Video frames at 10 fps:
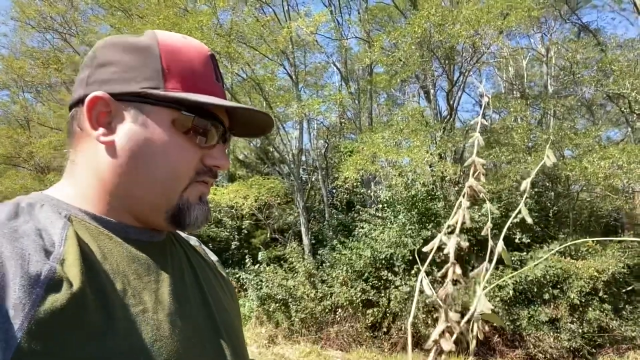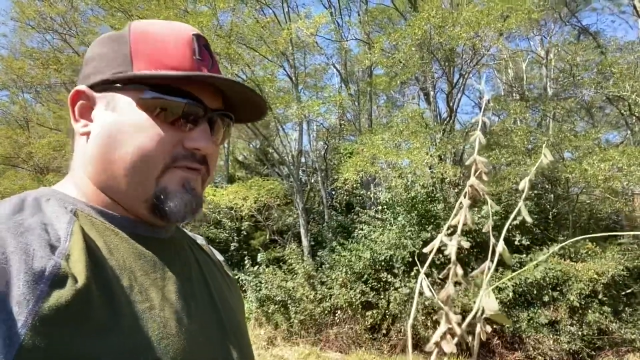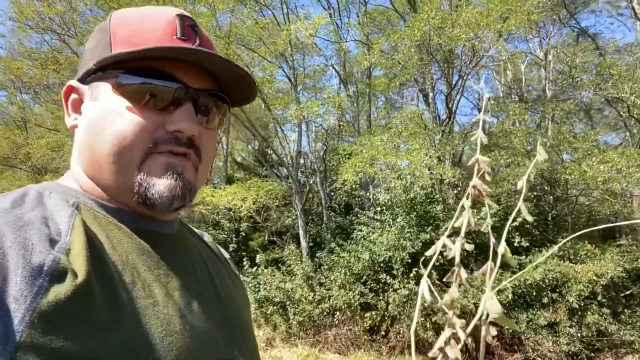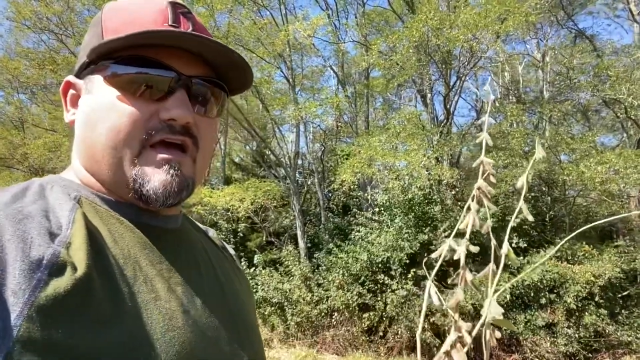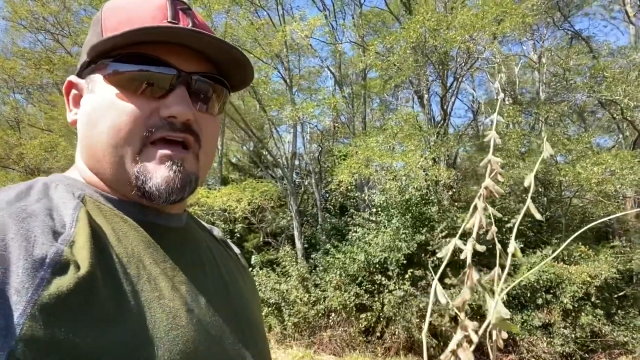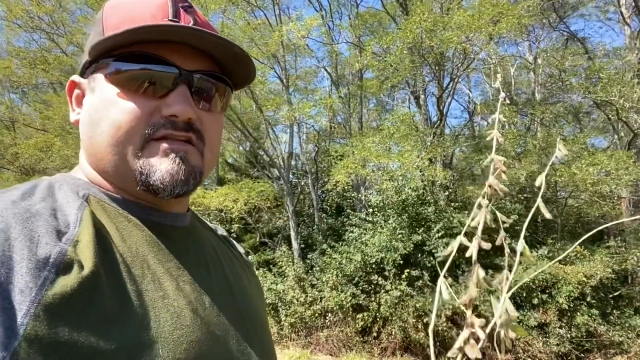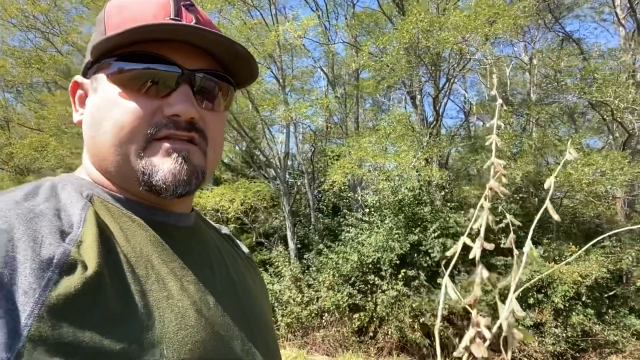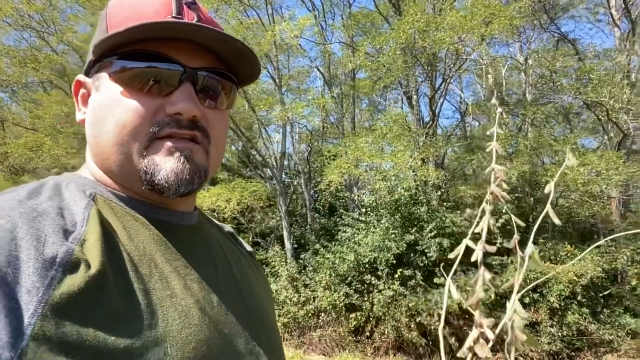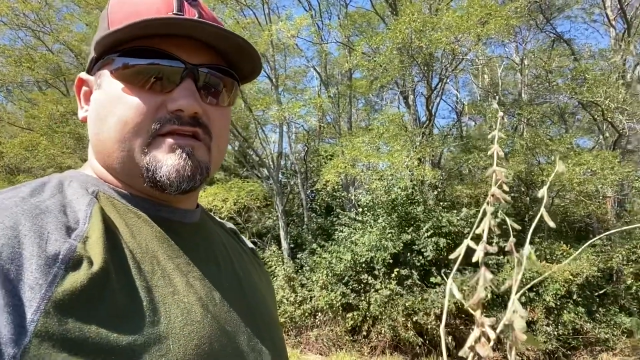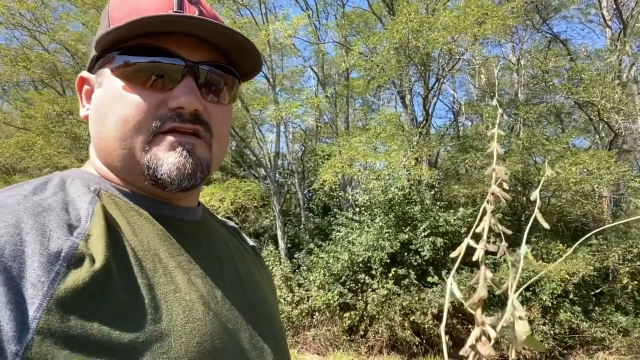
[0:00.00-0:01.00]
We've got
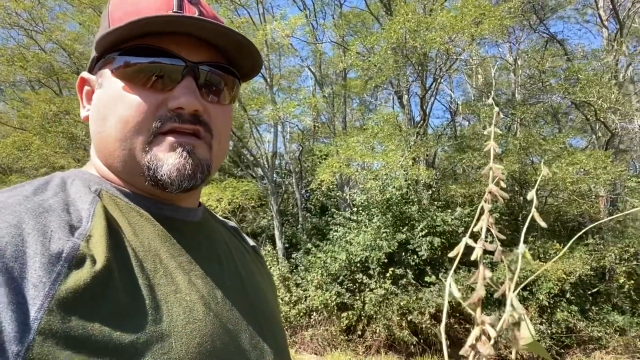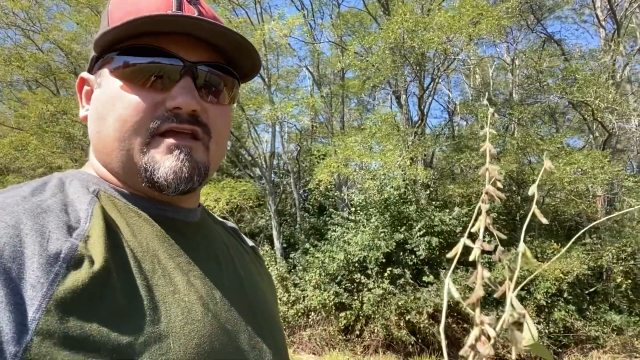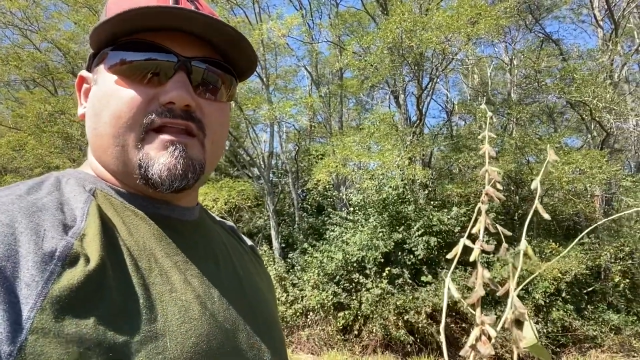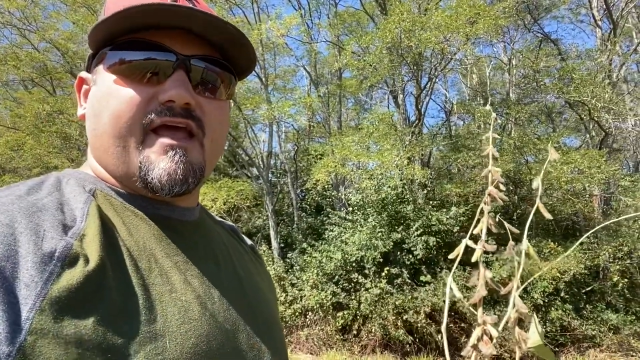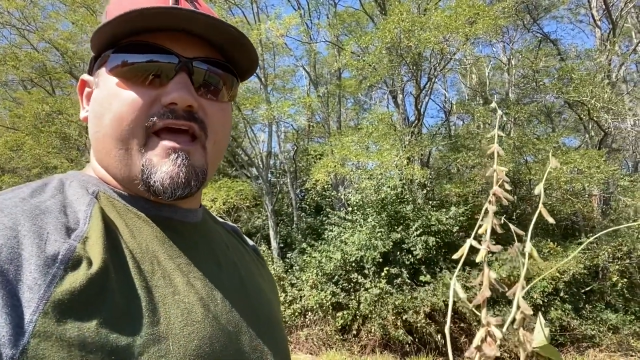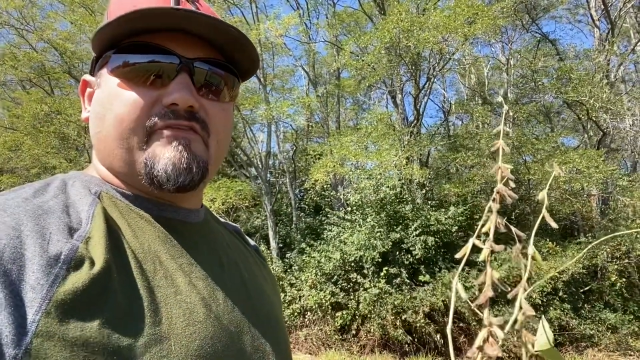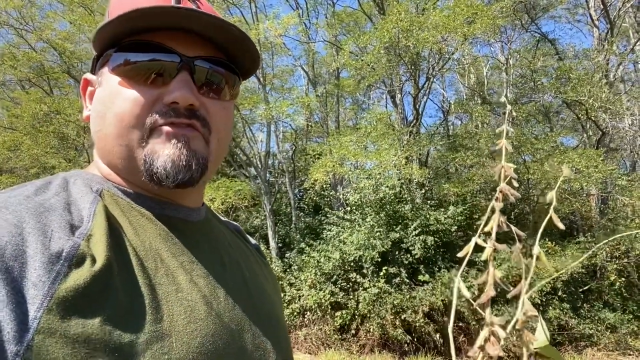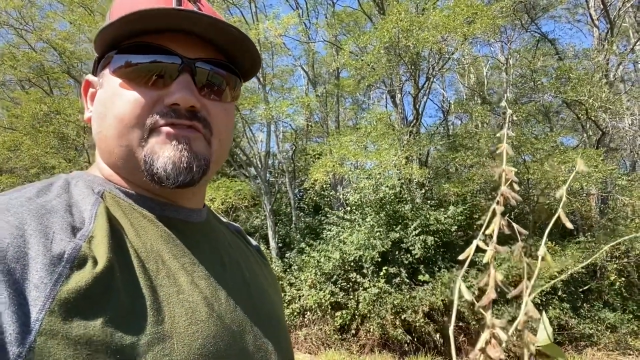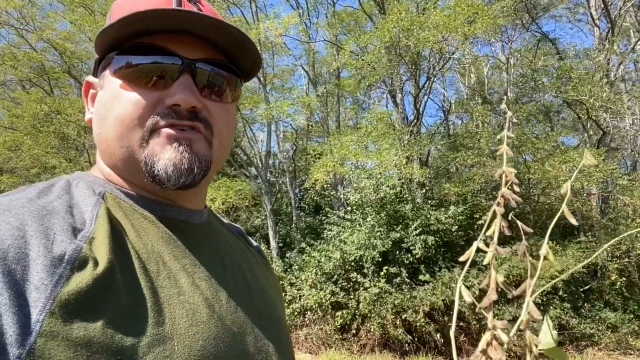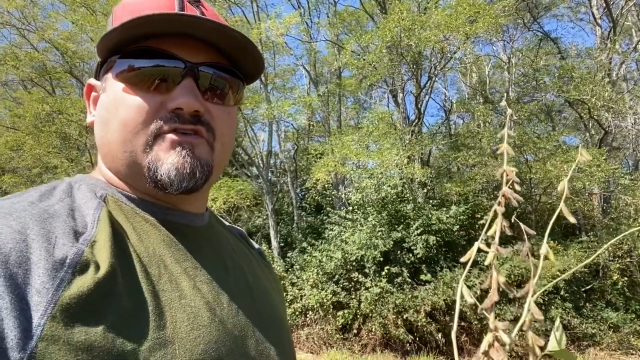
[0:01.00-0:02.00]
an
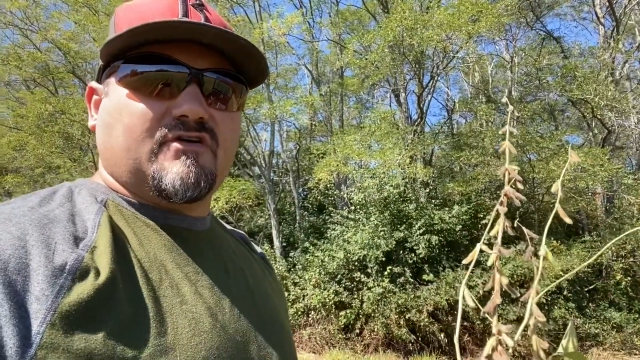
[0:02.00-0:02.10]
average